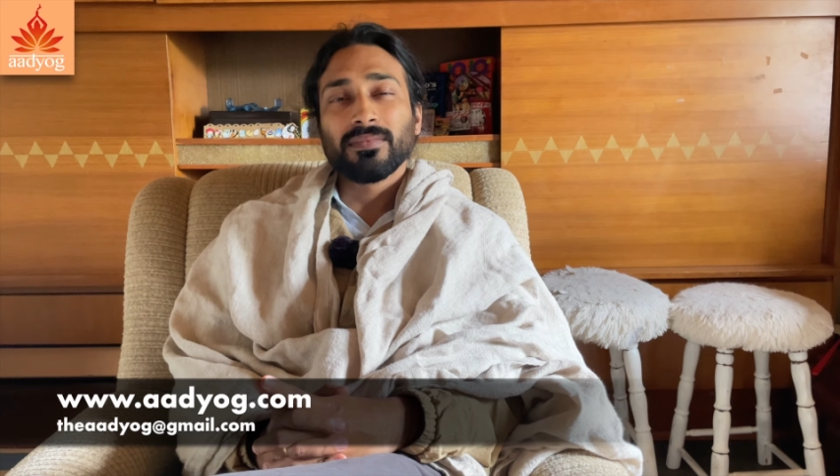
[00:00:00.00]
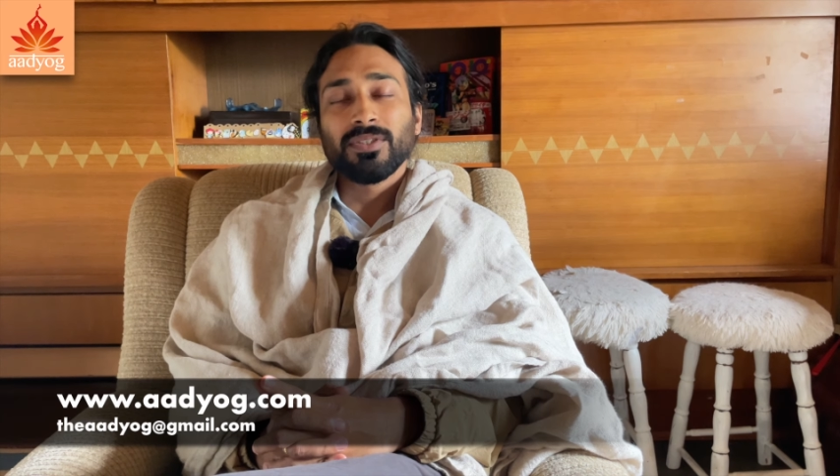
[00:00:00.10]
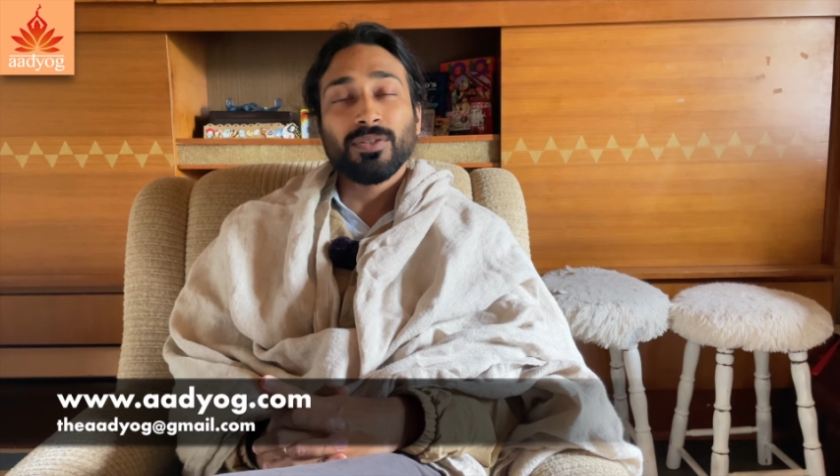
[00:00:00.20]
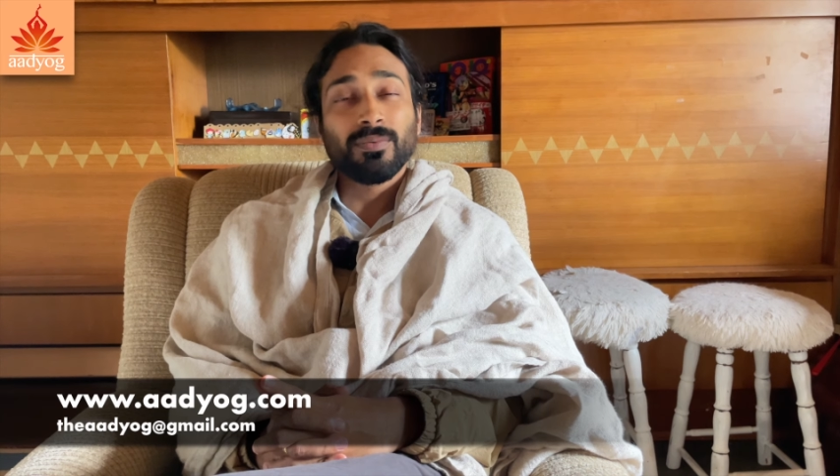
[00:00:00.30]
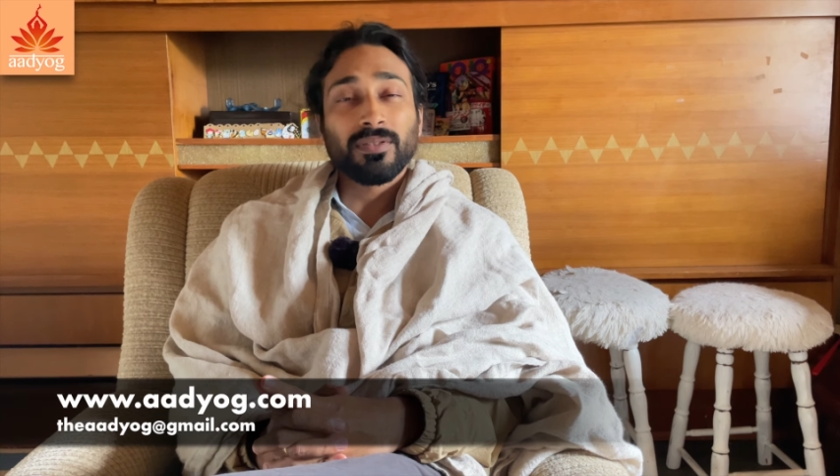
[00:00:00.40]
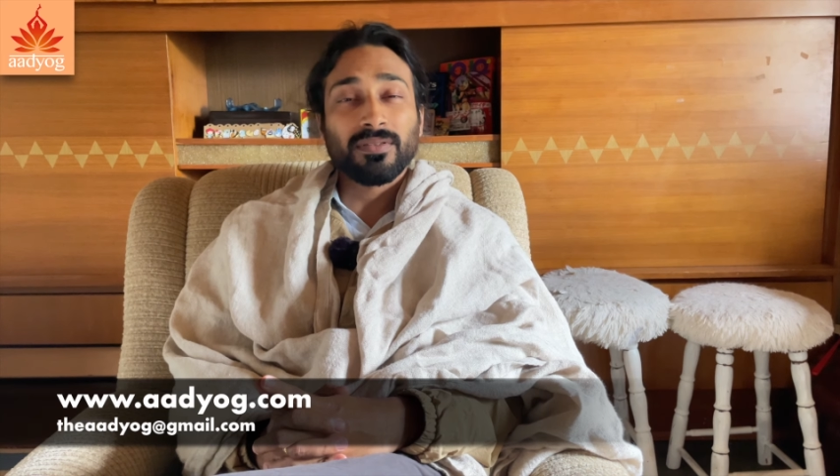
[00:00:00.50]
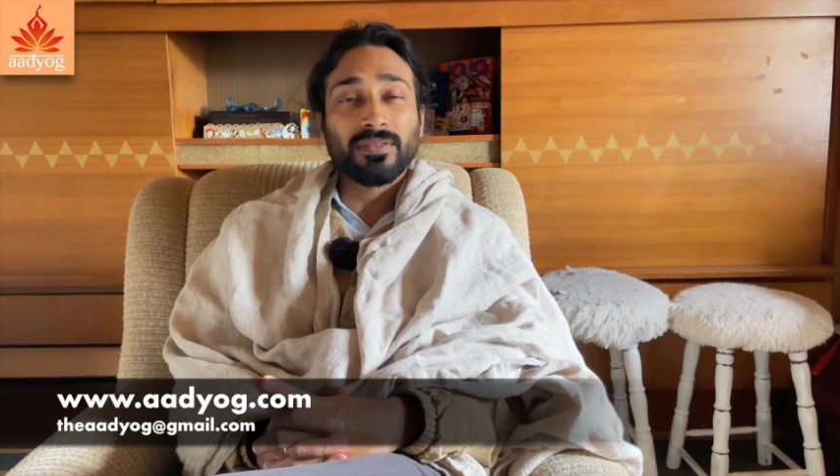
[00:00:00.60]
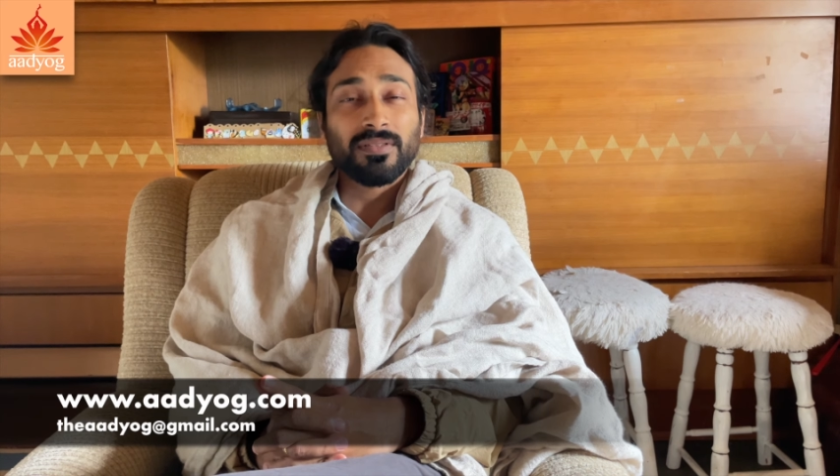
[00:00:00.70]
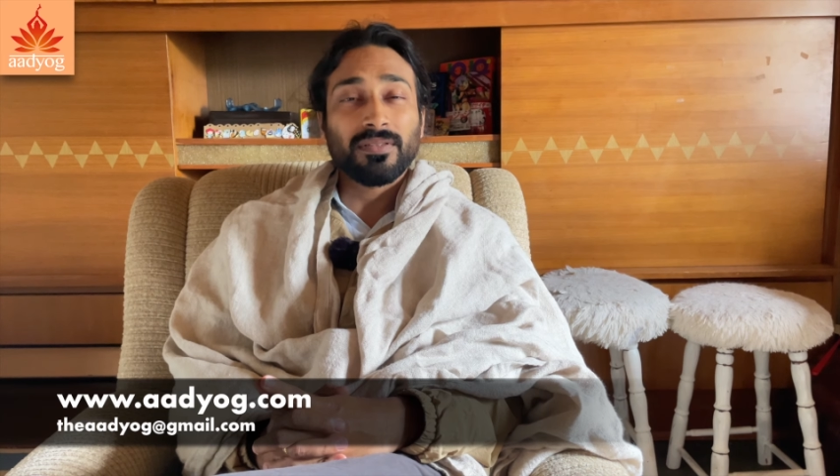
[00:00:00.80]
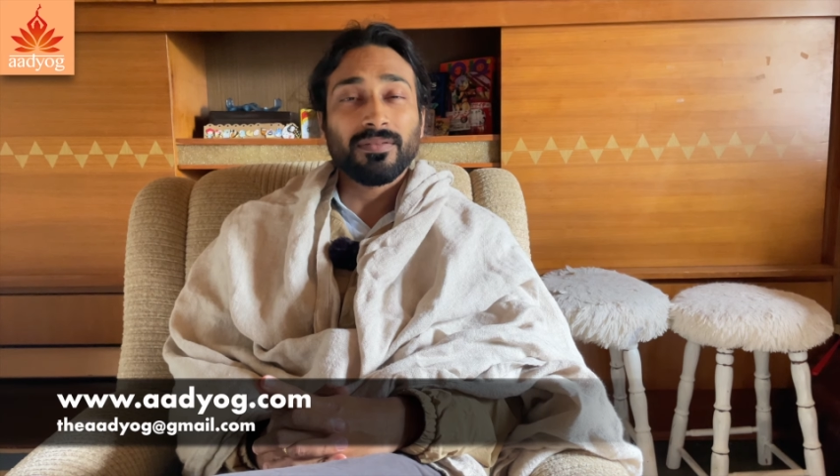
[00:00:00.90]
you will
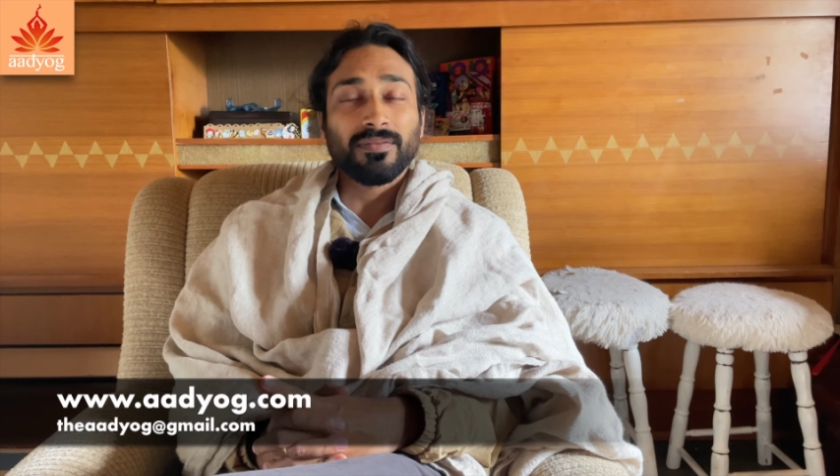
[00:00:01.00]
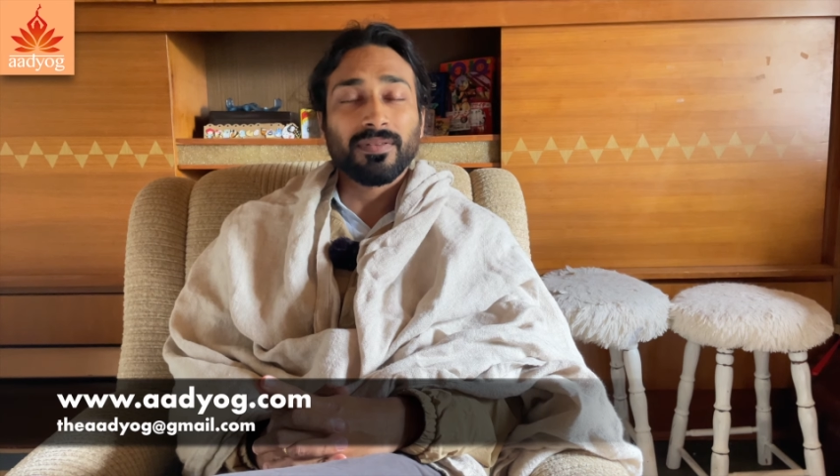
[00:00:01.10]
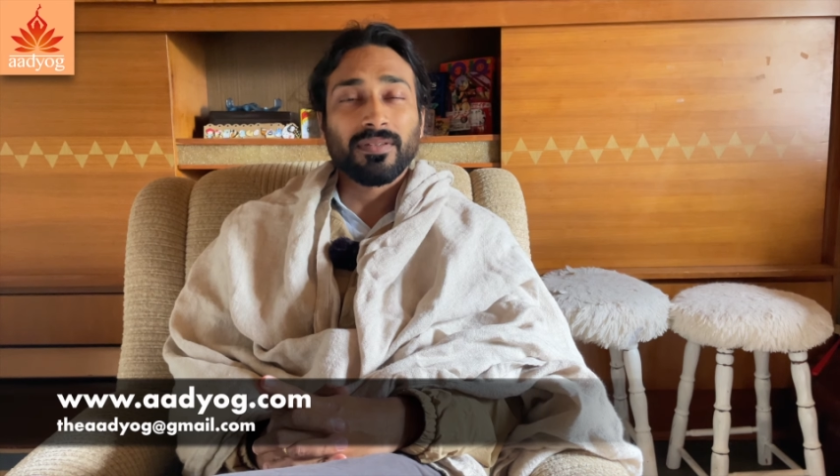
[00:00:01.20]
receive